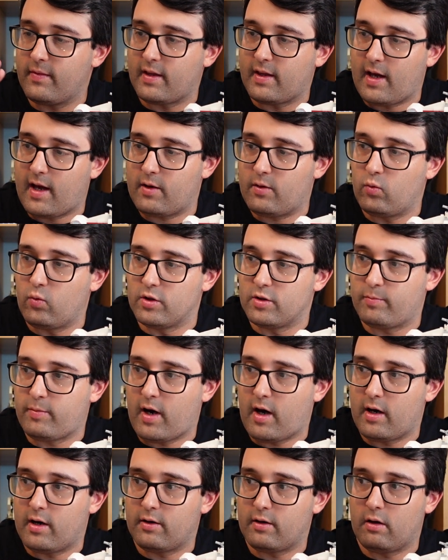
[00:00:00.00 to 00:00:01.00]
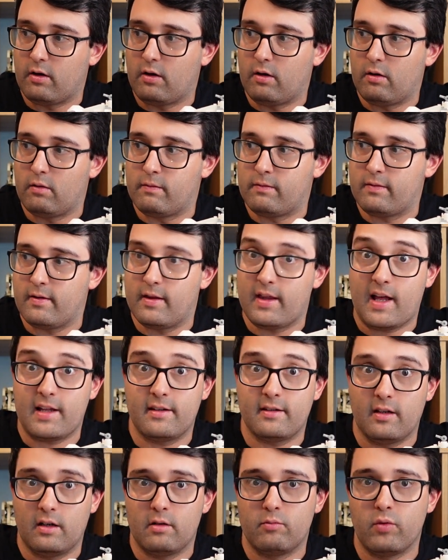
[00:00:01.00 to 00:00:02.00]
That was part of
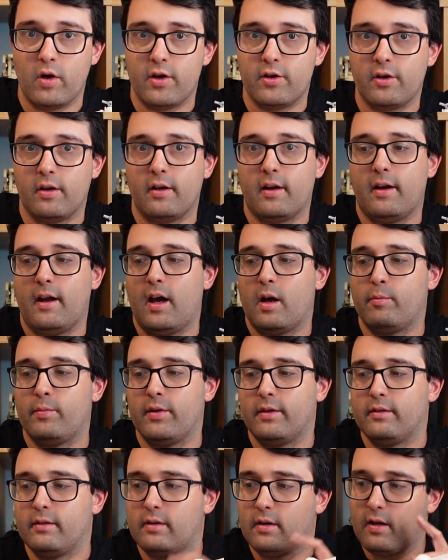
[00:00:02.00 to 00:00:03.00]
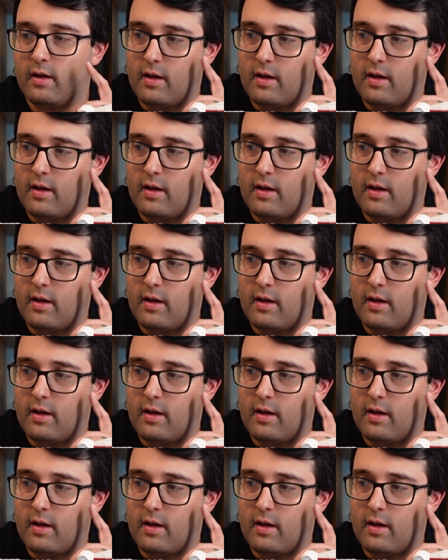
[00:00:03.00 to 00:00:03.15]
that celebration that happened,